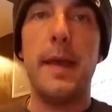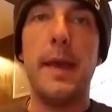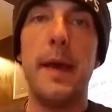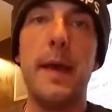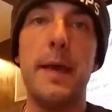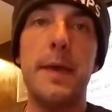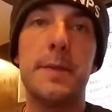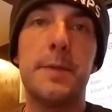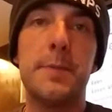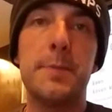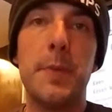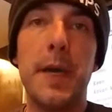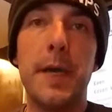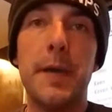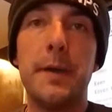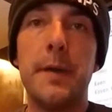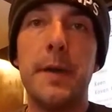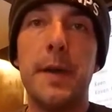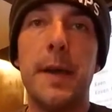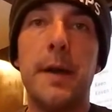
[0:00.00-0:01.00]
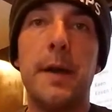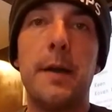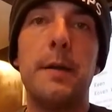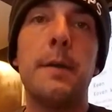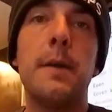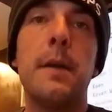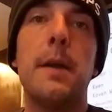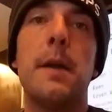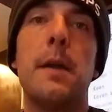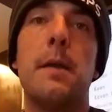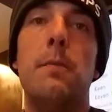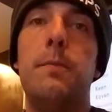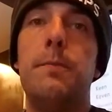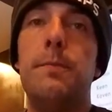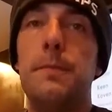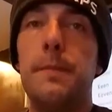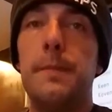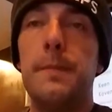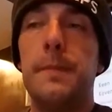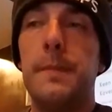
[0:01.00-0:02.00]
Hey guys, Michael here.
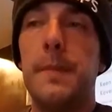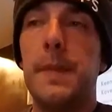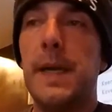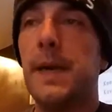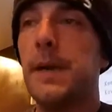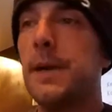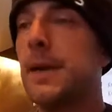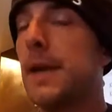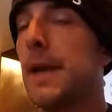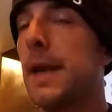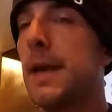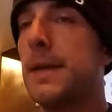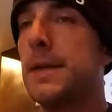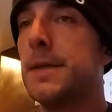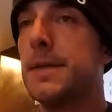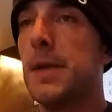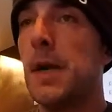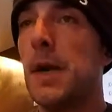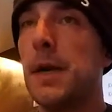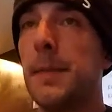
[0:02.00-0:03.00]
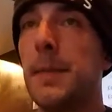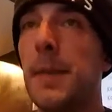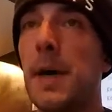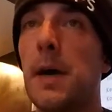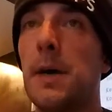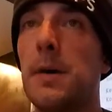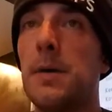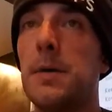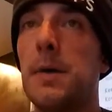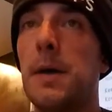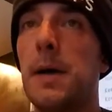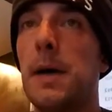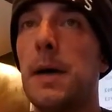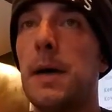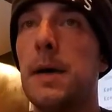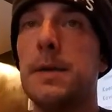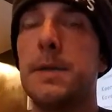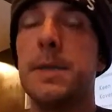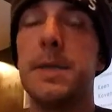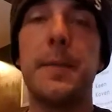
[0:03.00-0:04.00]
Here today to talk about
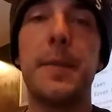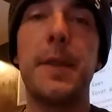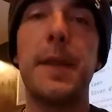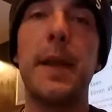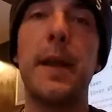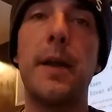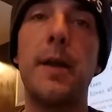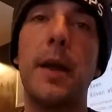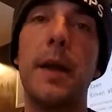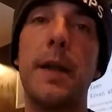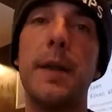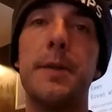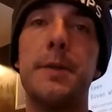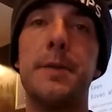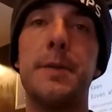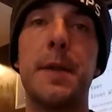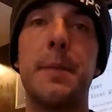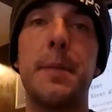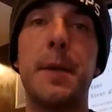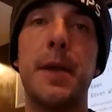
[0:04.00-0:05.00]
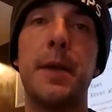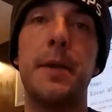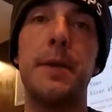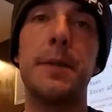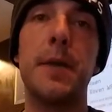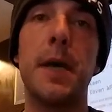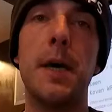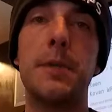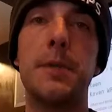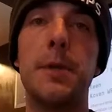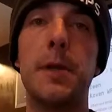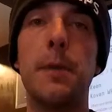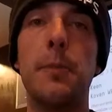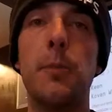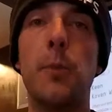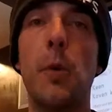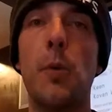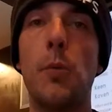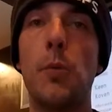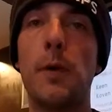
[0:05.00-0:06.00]
some of the gear I used on my Utah
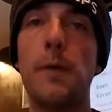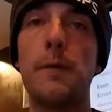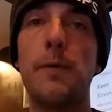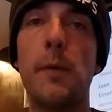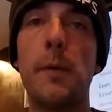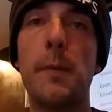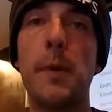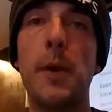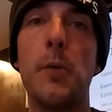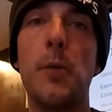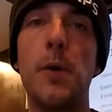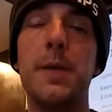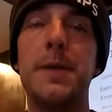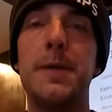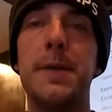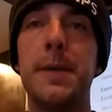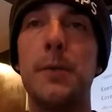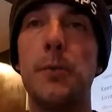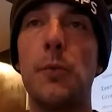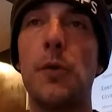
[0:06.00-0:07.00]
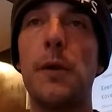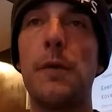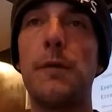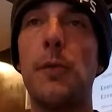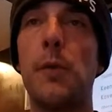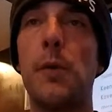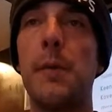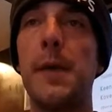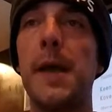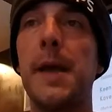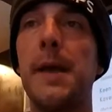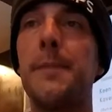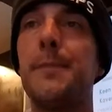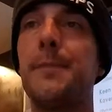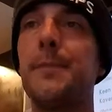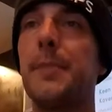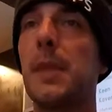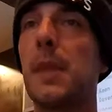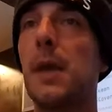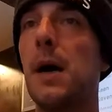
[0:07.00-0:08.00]
trip, what worked for me, what didn't work for me,
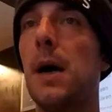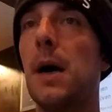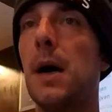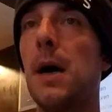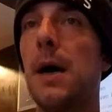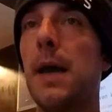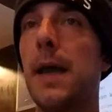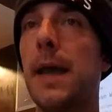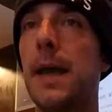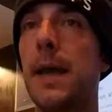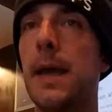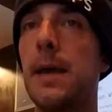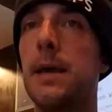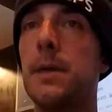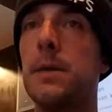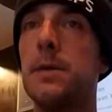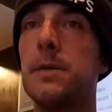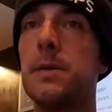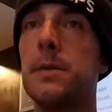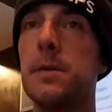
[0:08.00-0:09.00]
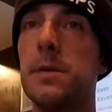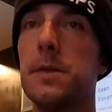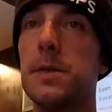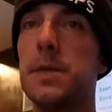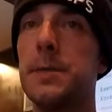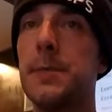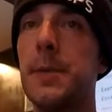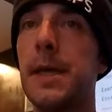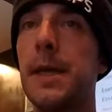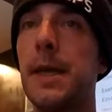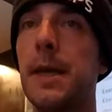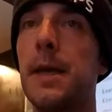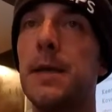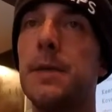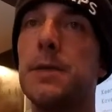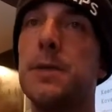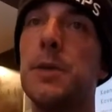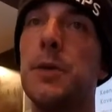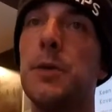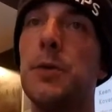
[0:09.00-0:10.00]
and
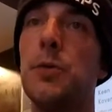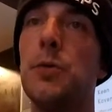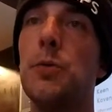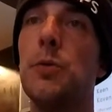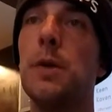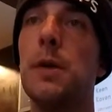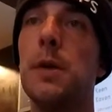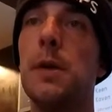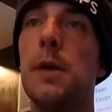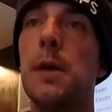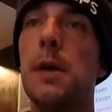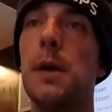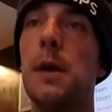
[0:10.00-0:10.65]
speaking to